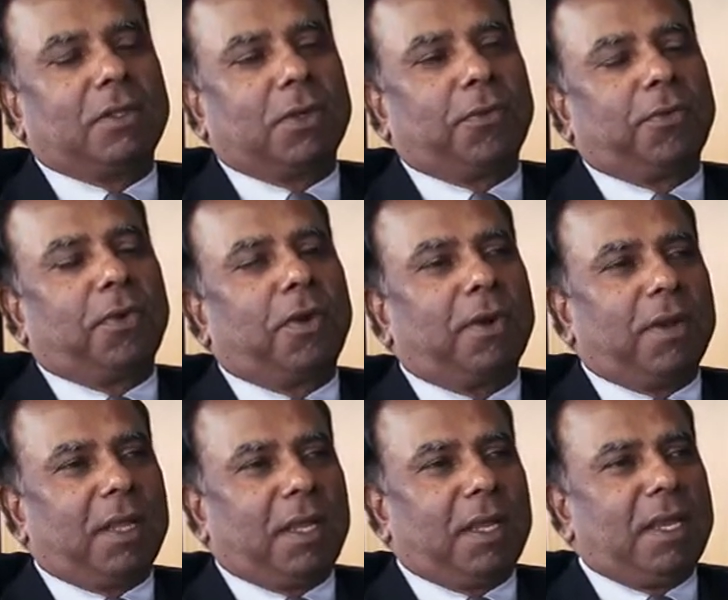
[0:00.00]
So for
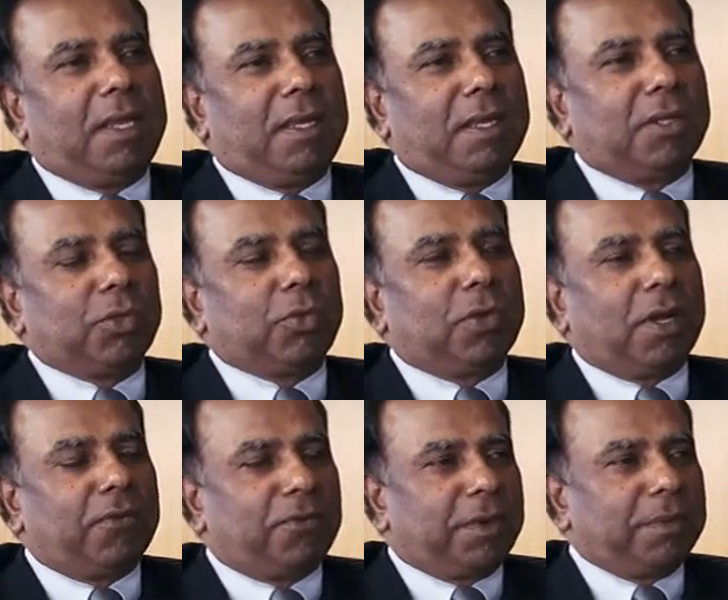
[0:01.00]
Indians who
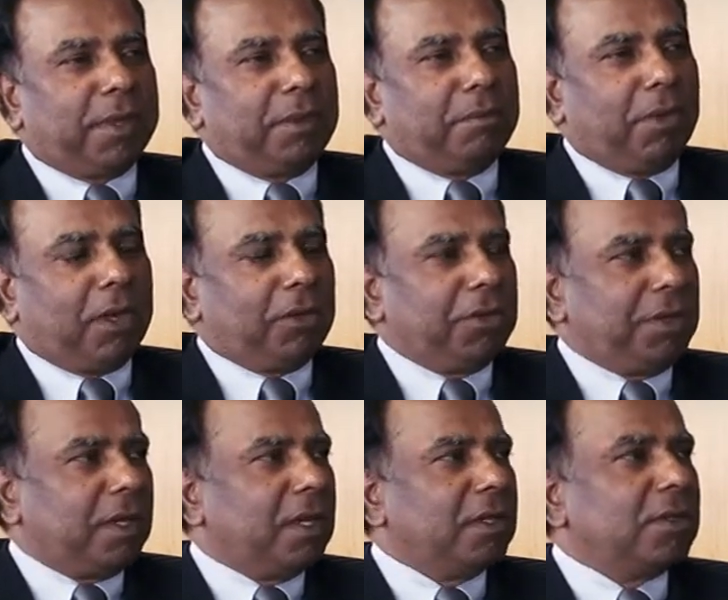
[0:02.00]
come from that
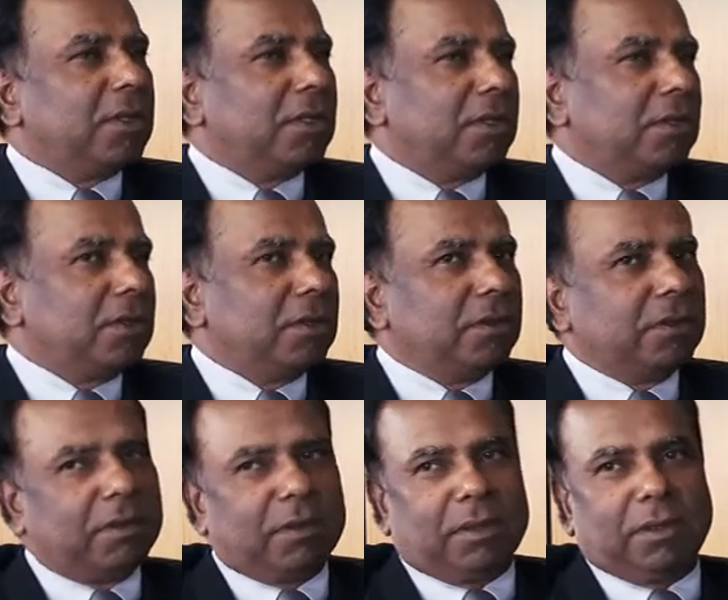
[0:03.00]
Malgudi culture to
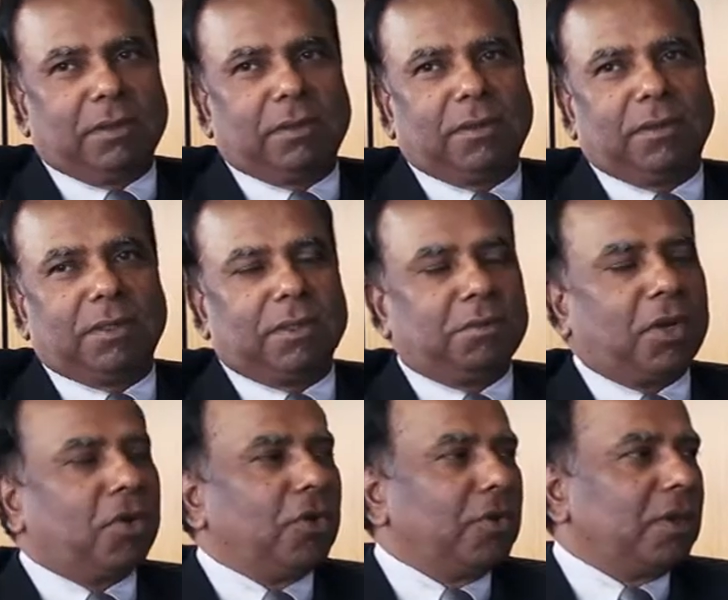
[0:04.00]
the
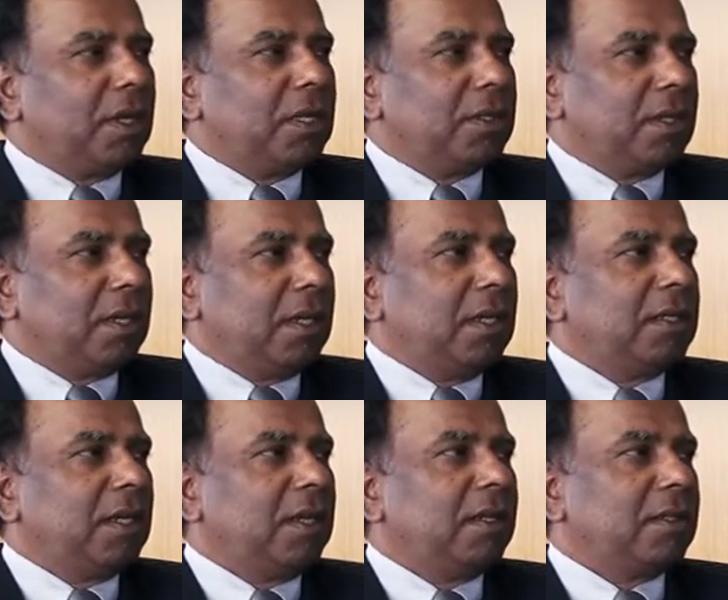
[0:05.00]
Macondo culture,
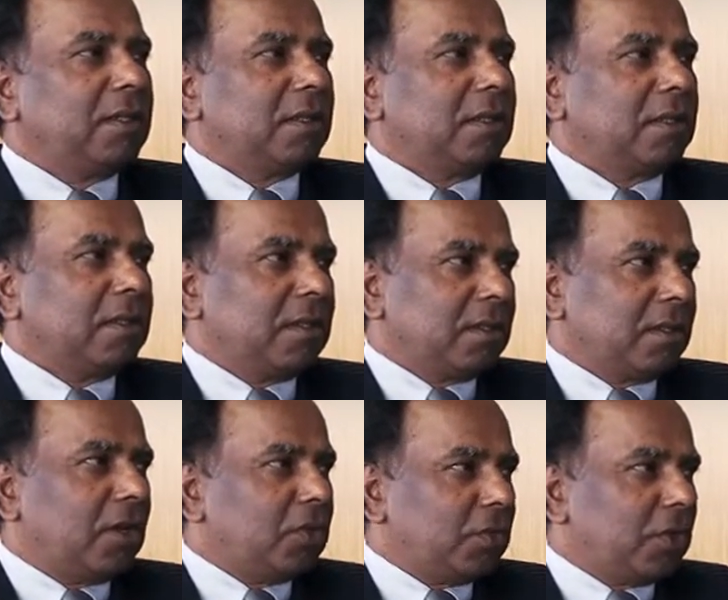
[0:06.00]
initially it's a
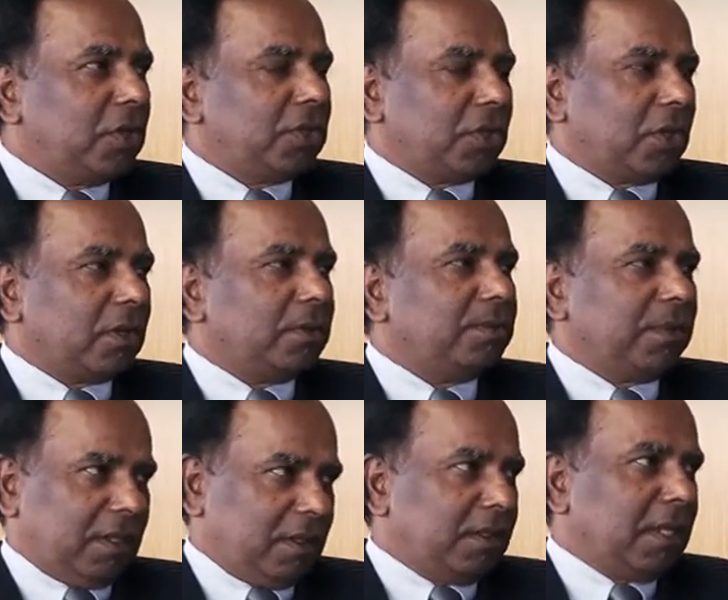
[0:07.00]
cultural shock.
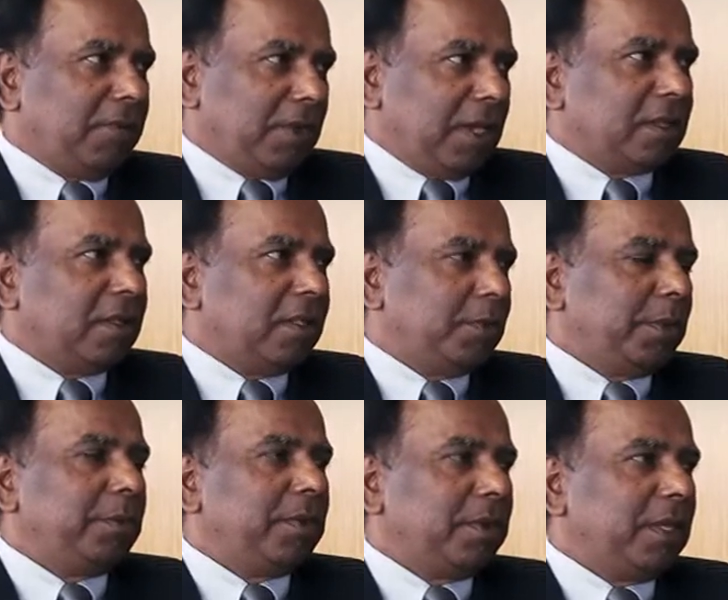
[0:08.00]
The same way as these
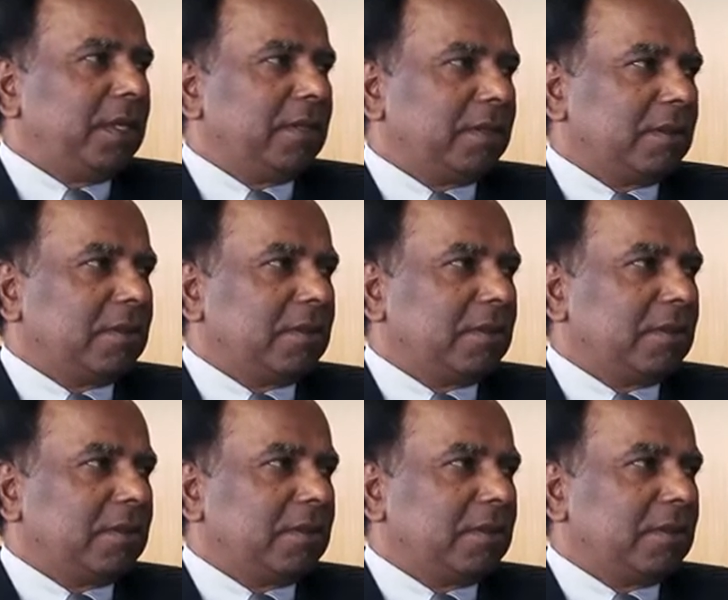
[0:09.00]
people they